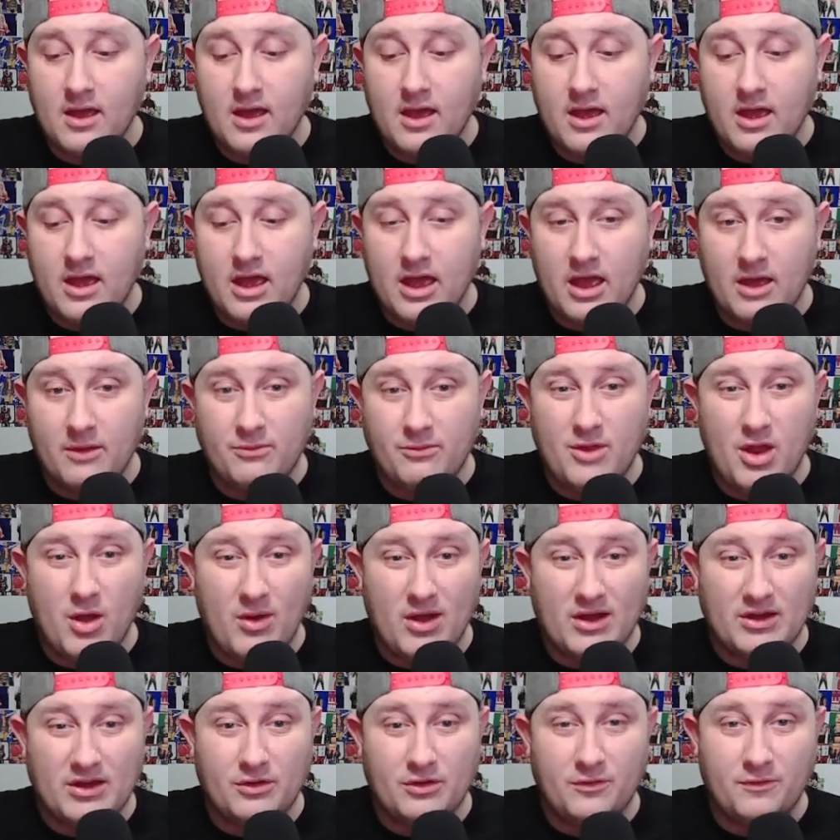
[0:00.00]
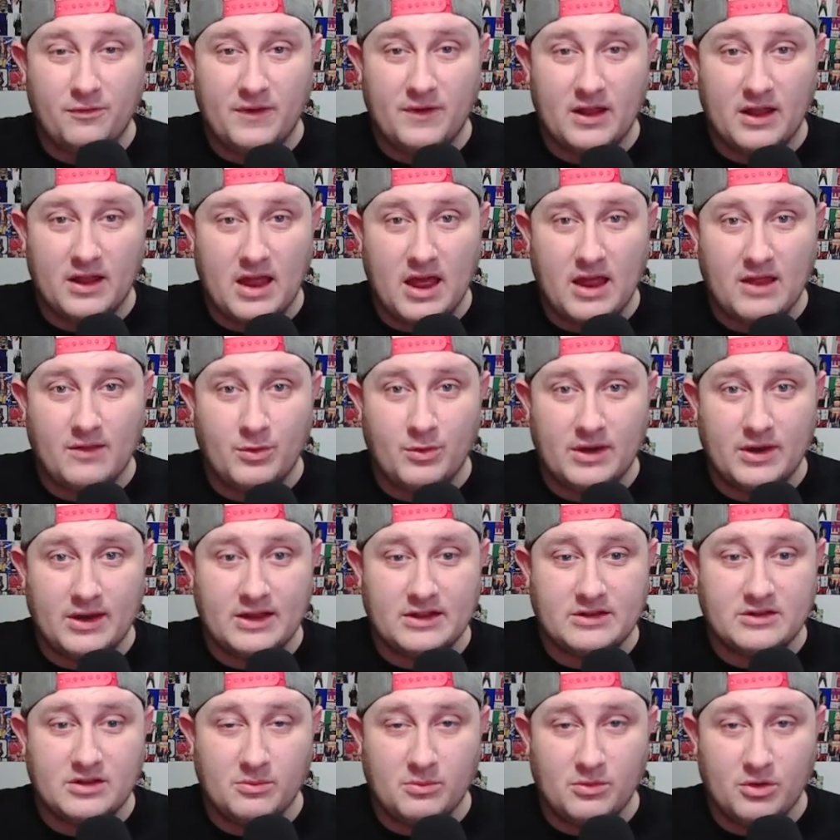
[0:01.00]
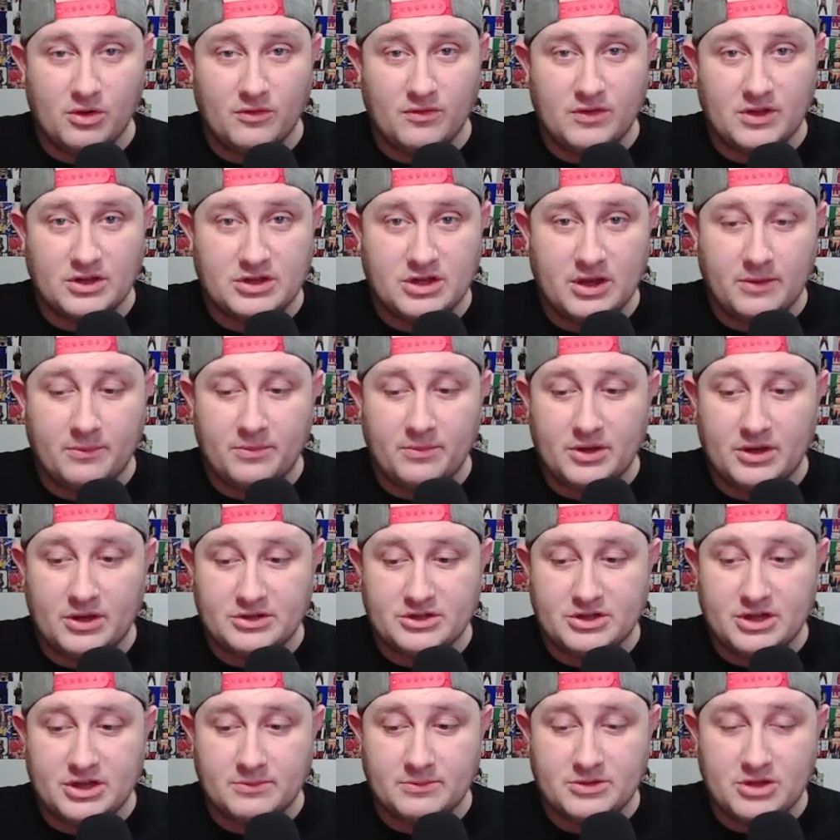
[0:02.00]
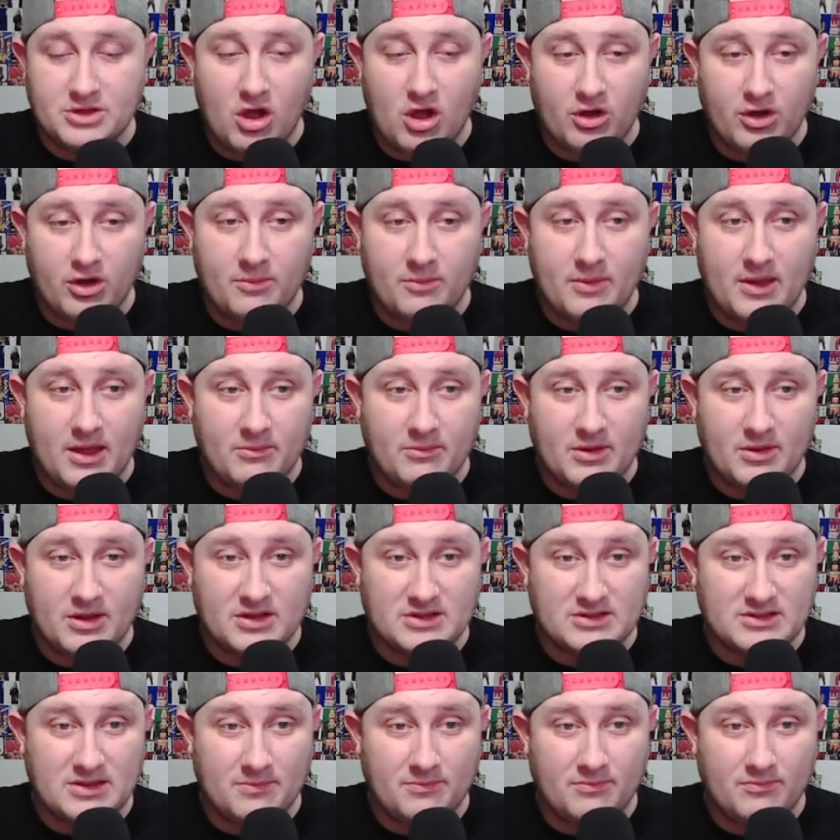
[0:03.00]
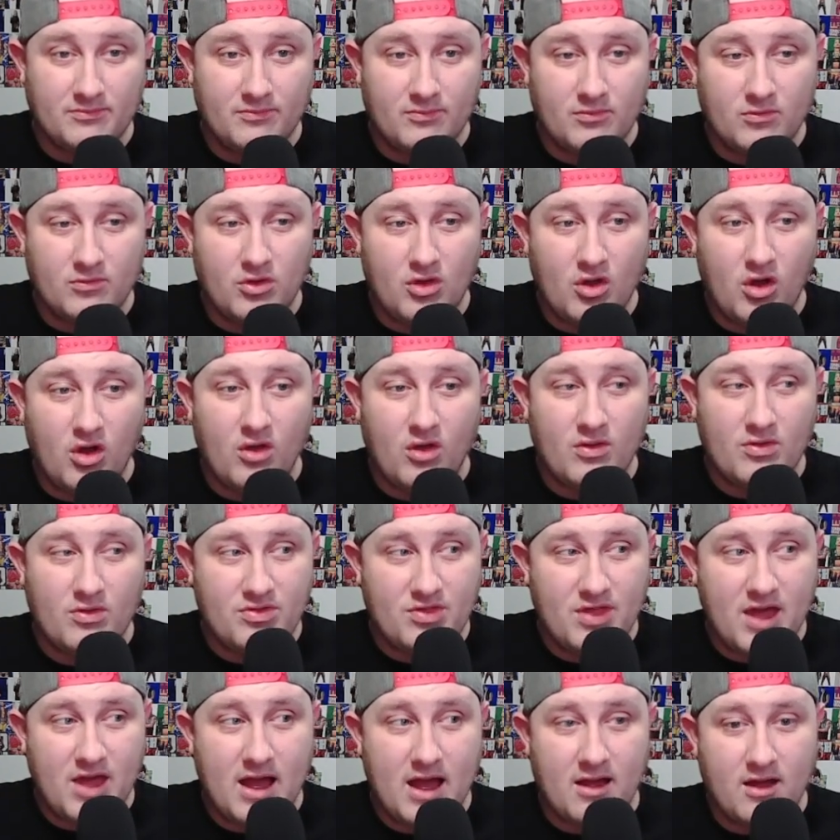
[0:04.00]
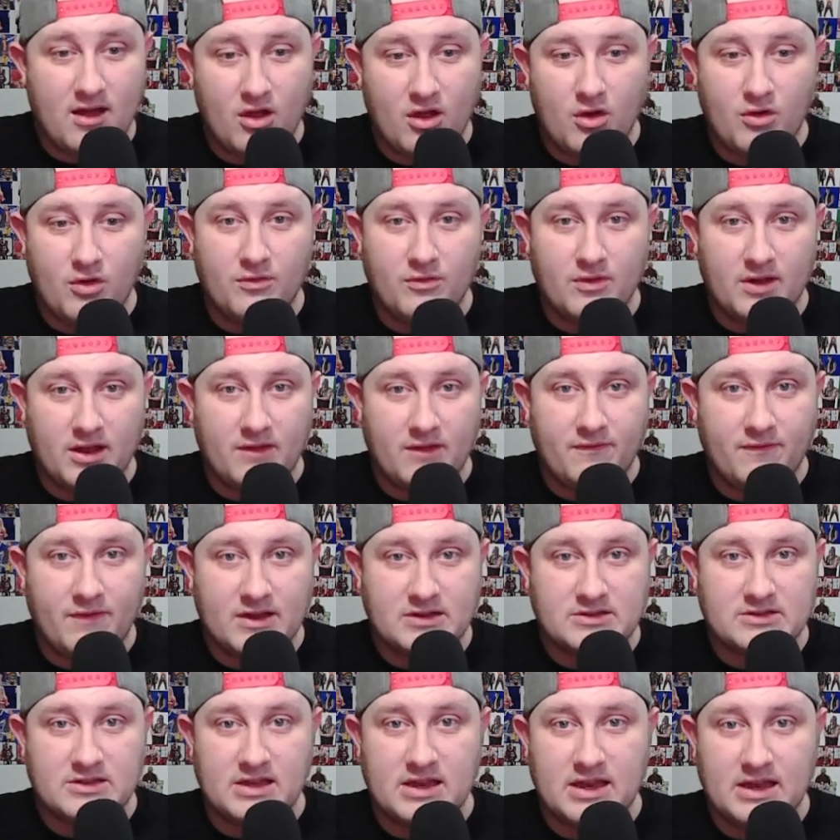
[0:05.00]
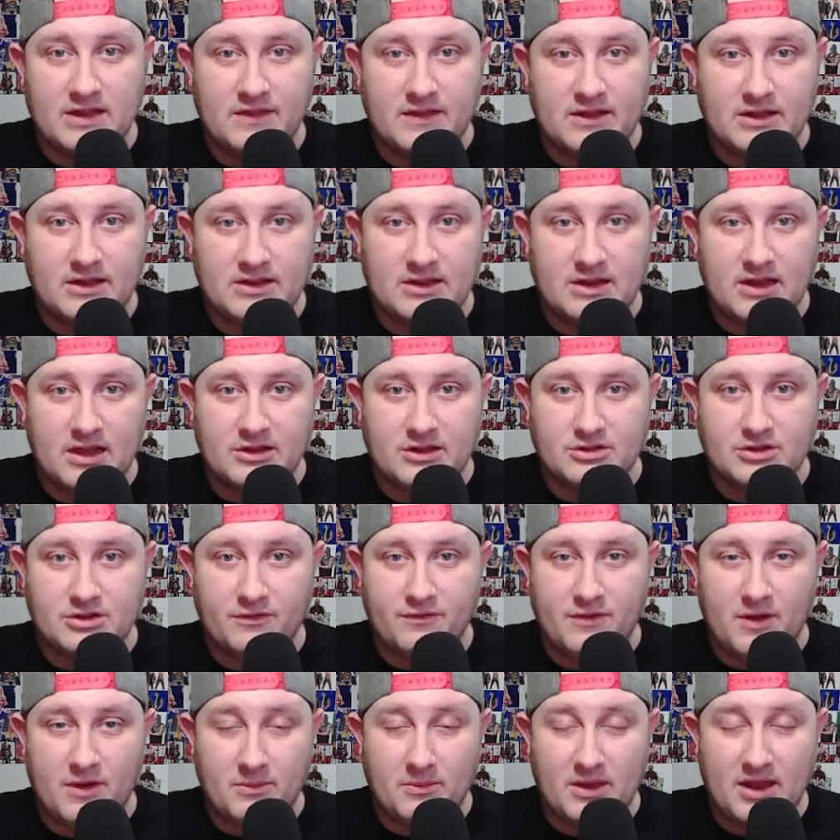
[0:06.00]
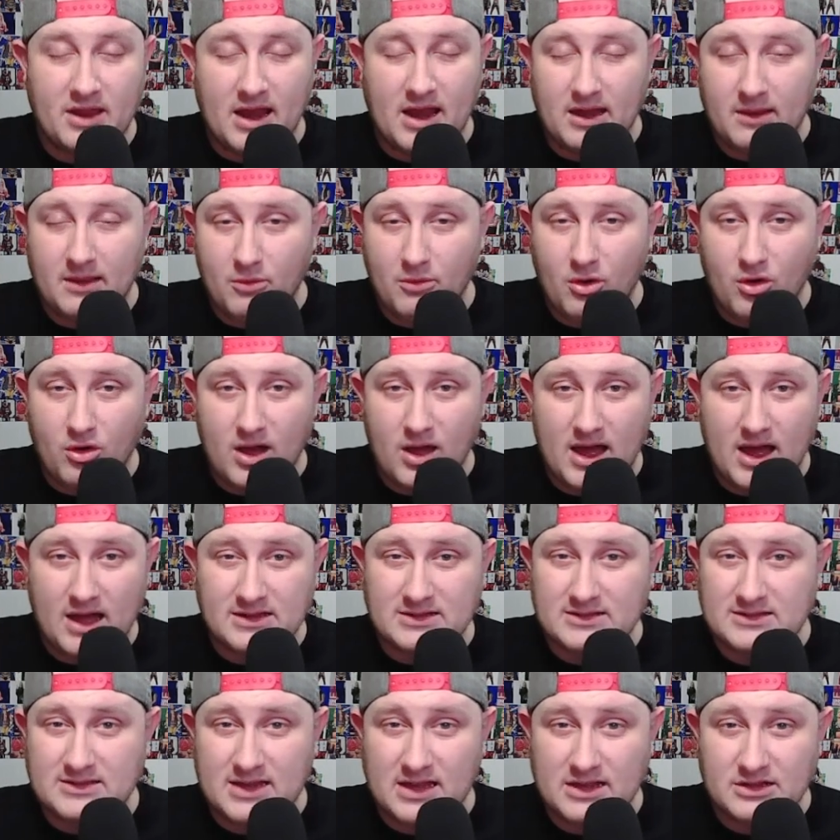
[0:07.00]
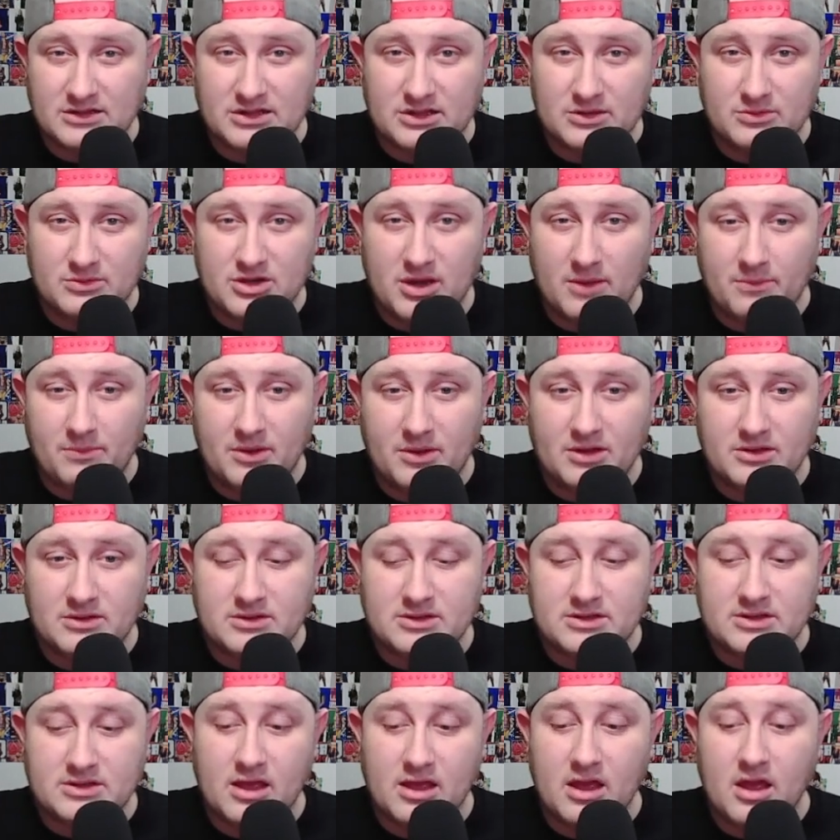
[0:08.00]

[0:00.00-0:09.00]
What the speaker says: Though I do feel like we need to move the championships on a bit because I'm not that overly invested in the D'Angelo family anymore as tag team champions.